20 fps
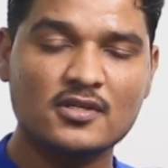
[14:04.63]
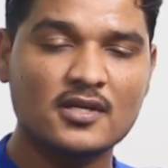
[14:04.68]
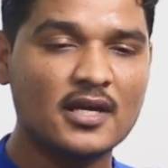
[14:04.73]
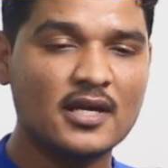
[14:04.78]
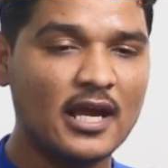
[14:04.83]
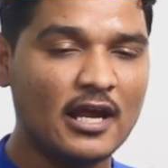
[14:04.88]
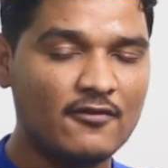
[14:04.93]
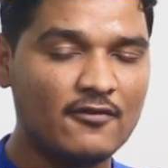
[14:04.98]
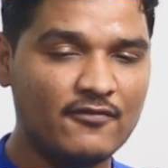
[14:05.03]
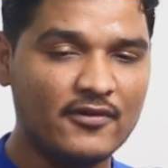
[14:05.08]

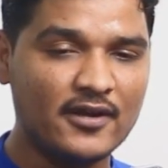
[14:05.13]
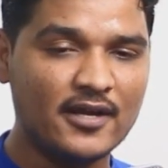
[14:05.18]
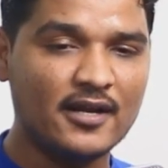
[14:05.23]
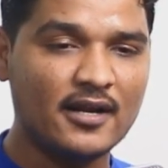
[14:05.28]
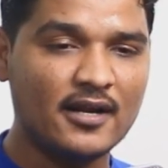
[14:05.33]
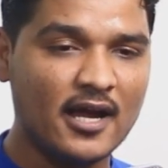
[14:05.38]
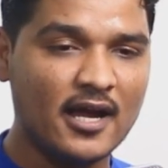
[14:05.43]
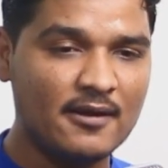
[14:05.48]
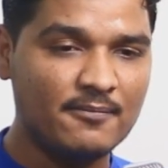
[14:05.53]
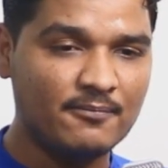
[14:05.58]
and where I
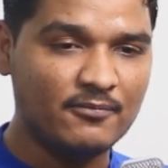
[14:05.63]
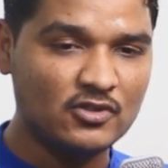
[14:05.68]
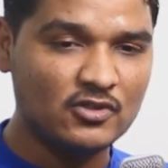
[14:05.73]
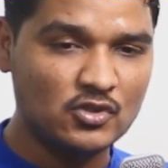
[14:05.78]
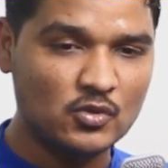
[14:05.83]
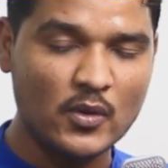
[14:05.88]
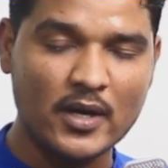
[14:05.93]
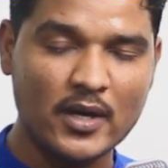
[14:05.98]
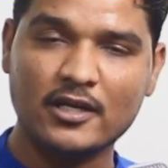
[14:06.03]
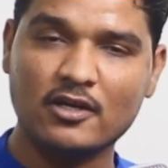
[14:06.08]
am
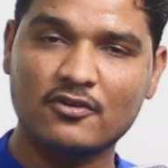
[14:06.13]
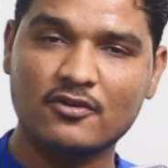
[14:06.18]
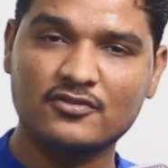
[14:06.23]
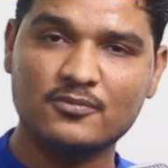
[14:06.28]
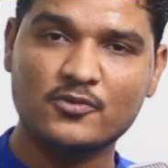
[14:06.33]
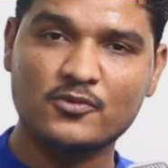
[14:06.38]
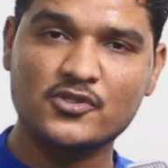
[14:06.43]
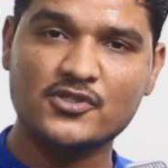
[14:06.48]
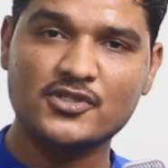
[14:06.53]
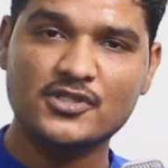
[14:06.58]
squaring of the
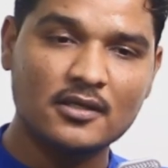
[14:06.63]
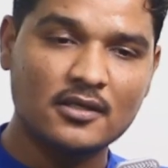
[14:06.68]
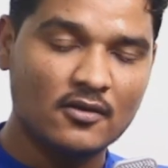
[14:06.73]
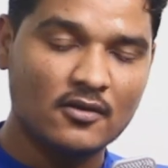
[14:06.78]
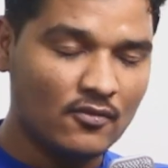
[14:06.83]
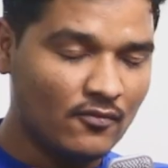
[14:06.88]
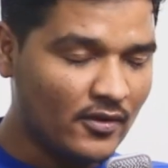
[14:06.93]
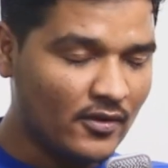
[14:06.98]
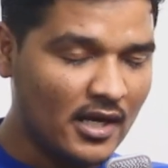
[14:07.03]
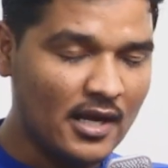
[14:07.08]
positions,
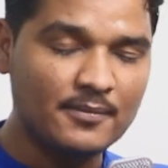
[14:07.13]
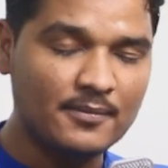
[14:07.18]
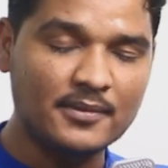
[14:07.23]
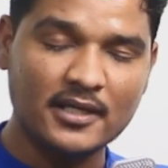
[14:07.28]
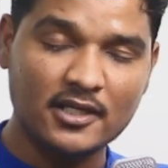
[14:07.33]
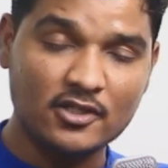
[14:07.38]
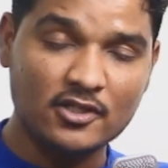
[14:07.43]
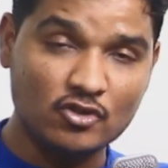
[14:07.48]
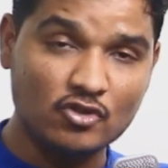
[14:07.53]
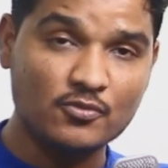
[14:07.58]
where I am taking
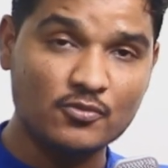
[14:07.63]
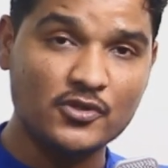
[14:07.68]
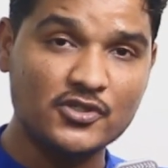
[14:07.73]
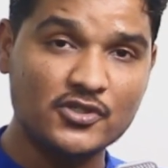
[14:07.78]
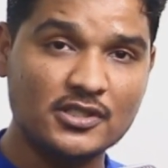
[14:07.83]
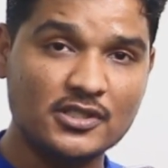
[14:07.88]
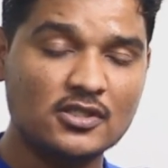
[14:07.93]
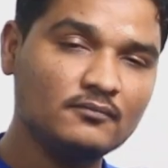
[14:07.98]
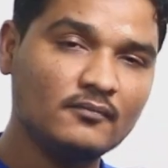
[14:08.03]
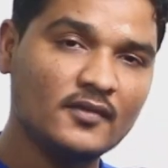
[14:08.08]
new positions,